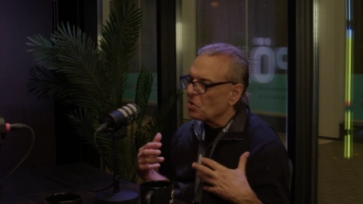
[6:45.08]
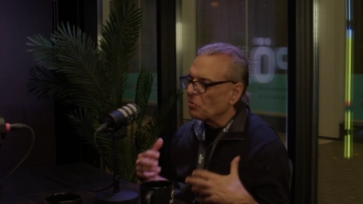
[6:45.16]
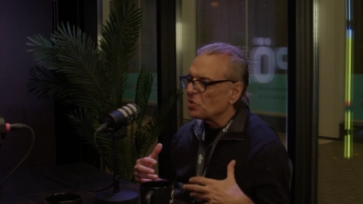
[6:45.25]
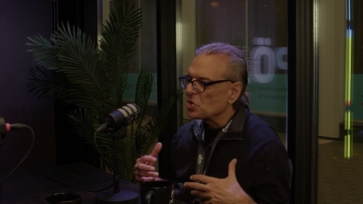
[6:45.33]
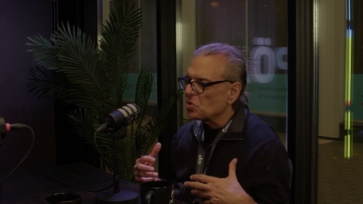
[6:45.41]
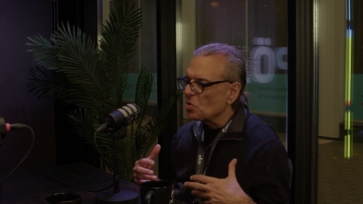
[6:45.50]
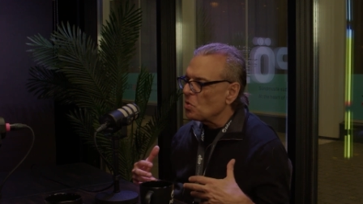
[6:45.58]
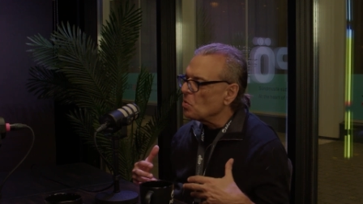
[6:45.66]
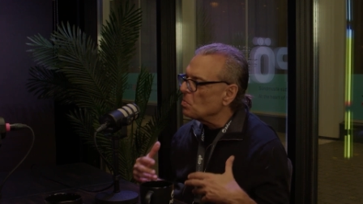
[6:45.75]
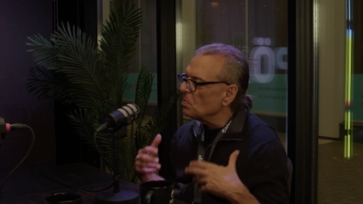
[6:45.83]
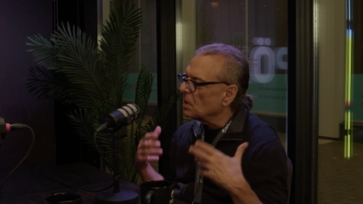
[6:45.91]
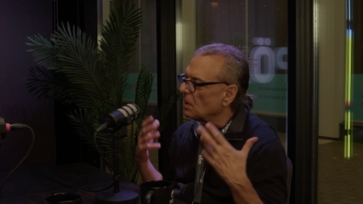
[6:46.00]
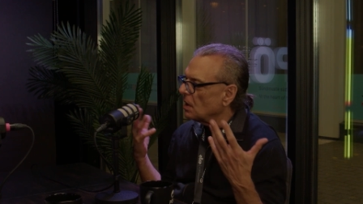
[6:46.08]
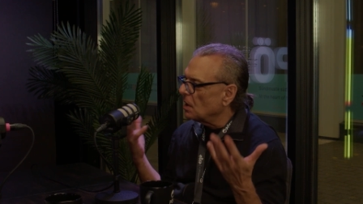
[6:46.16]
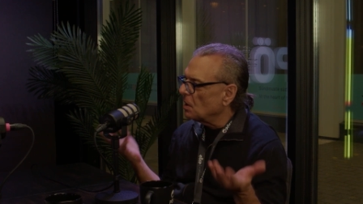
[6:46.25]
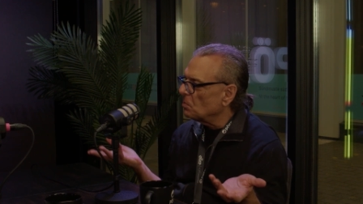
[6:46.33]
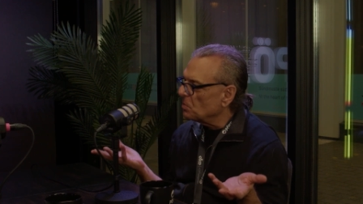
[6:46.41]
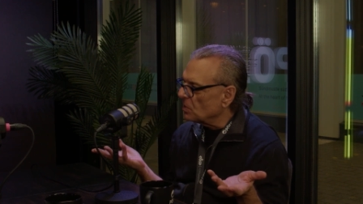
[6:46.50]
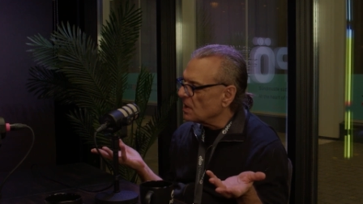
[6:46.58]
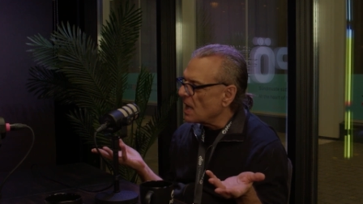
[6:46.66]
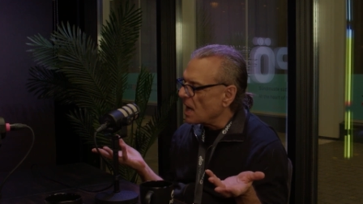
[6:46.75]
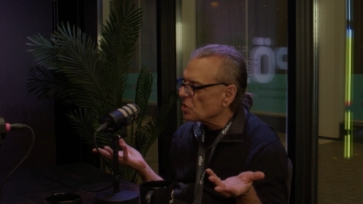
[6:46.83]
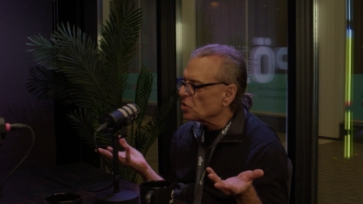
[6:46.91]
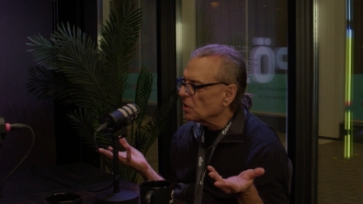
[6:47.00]
over Zoom, um,
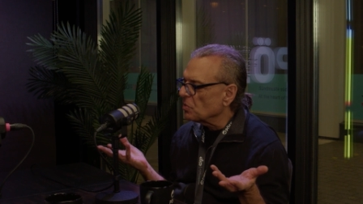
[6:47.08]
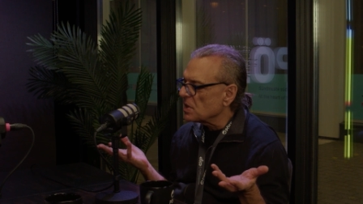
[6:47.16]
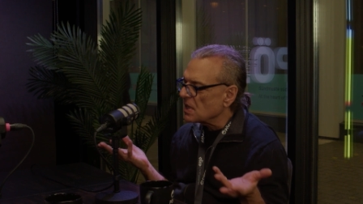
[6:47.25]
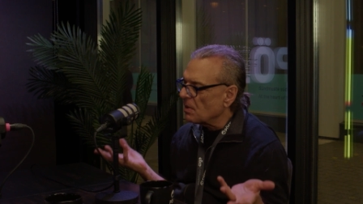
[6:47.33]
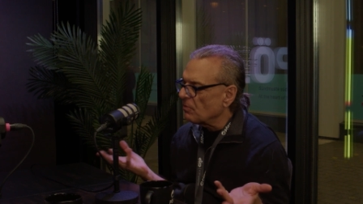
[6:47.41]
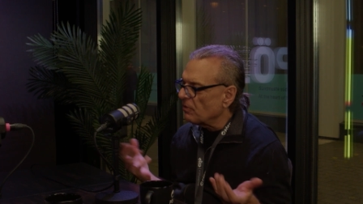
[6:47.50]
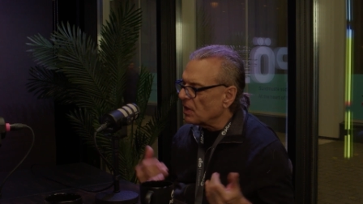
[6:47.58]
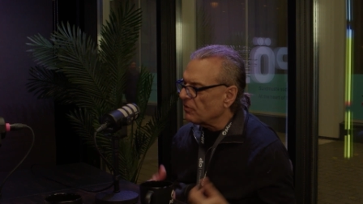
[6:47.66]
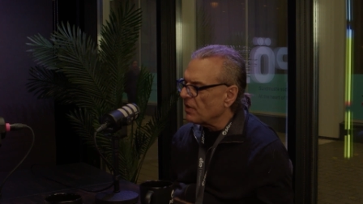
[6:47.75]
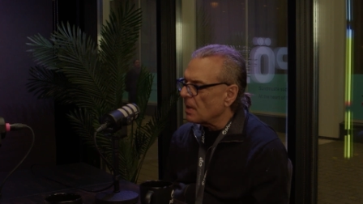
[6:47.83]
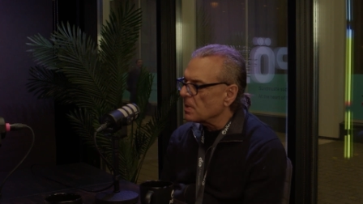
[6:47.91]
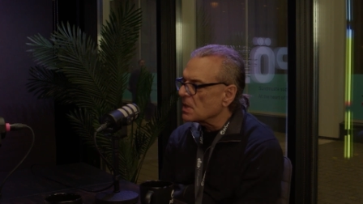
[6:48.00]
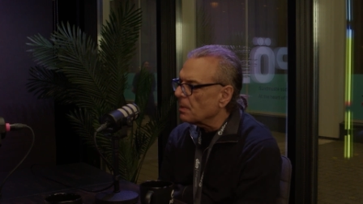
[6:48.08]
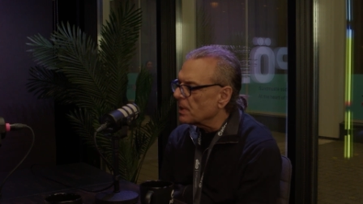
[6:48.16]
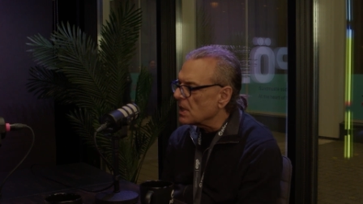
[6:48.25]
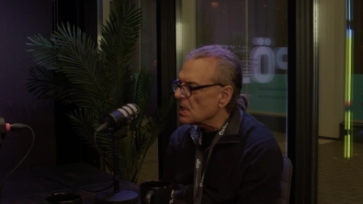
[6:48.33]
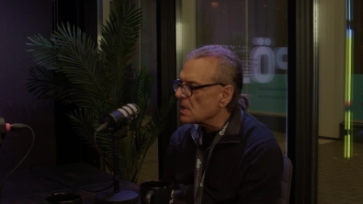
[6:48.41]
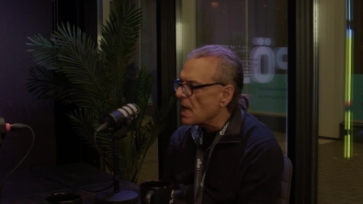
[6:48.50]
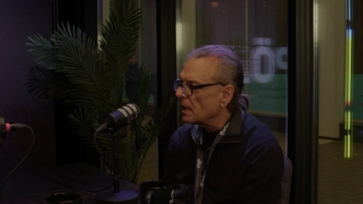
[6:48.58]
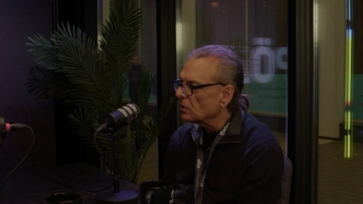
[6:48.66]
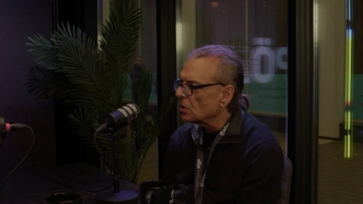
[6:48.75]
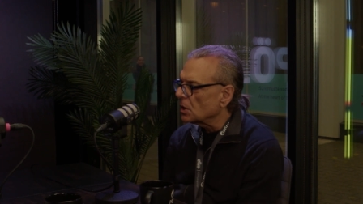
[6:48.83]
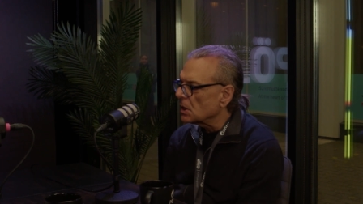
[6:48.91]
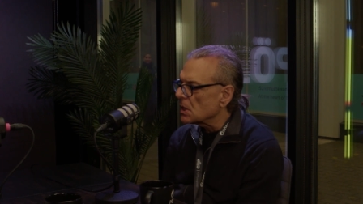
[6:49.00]
actually, with some very famous Lebanese
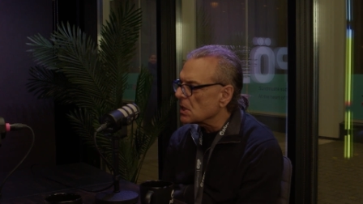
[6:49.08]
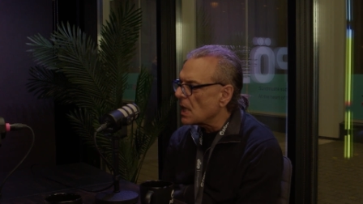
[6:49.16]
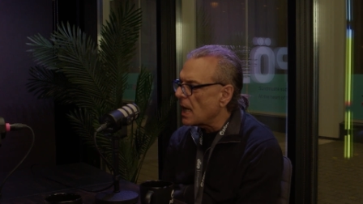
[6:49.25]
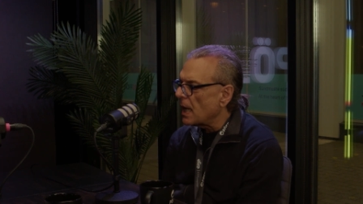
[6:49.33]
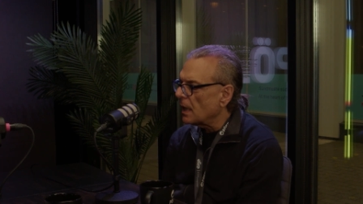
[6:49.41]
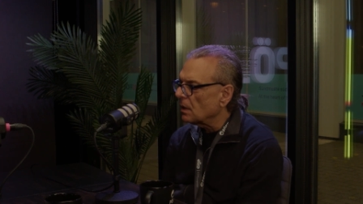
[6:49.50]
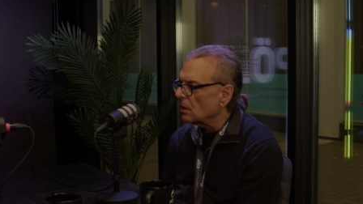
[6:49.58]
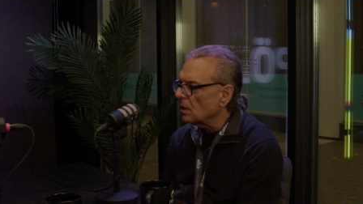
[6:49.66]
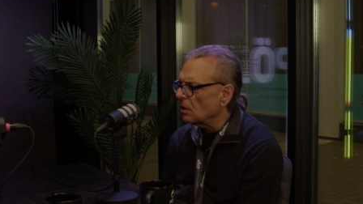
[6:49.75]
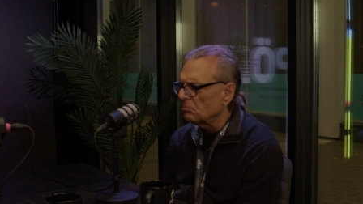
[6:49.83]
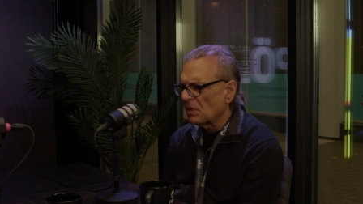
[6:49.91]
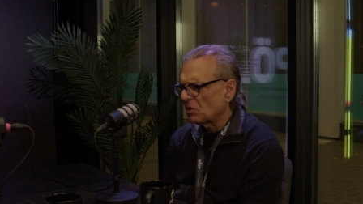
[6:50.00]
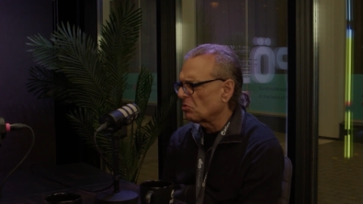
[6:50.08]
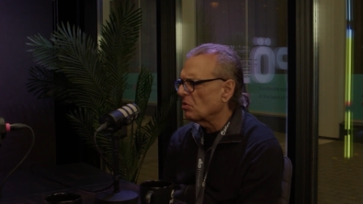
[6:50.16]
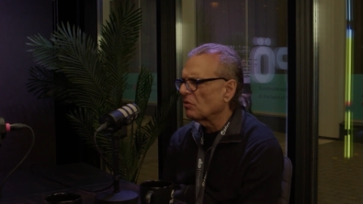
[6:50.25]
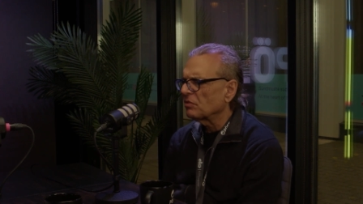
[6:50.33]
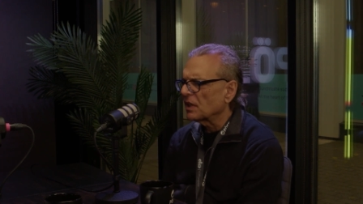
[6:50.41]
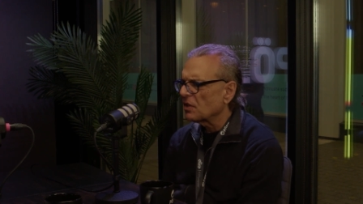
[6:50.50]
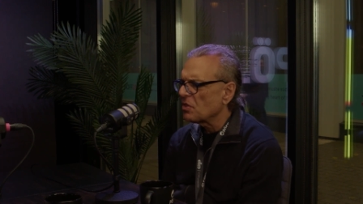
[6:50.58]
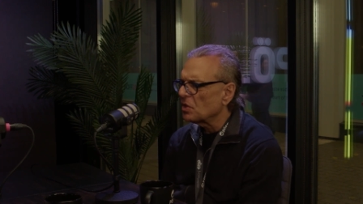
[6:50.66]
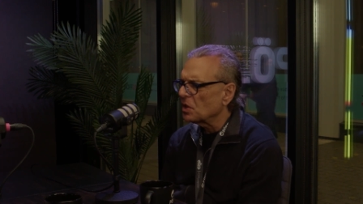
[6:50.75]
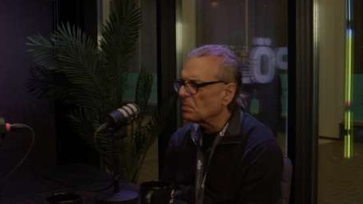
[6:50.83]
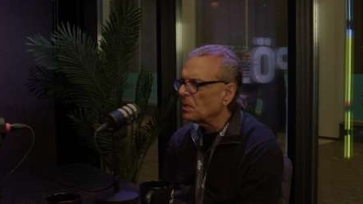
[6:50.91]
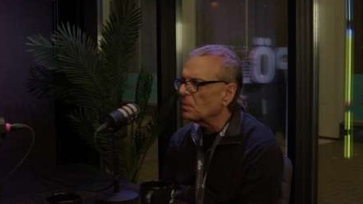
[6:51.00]
actors and uh, a crew of like
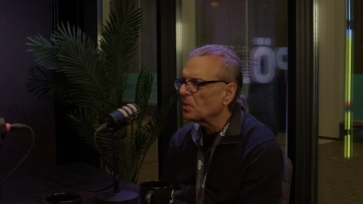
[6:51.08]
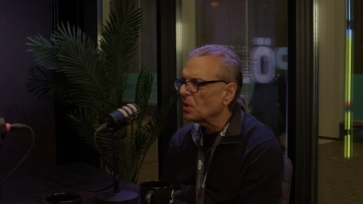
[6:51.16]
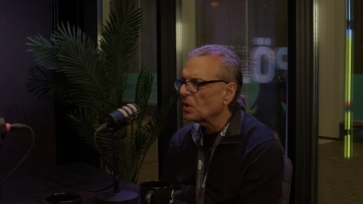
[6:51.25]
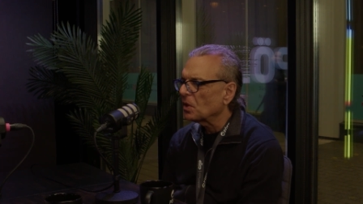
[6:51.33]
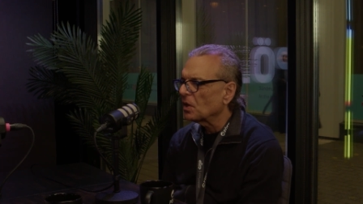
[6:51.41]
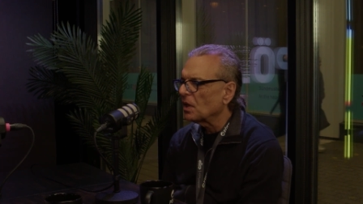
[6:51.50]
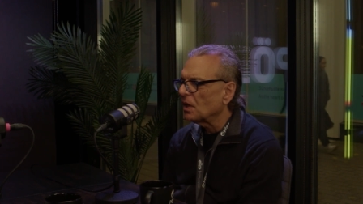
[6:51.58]
30 people.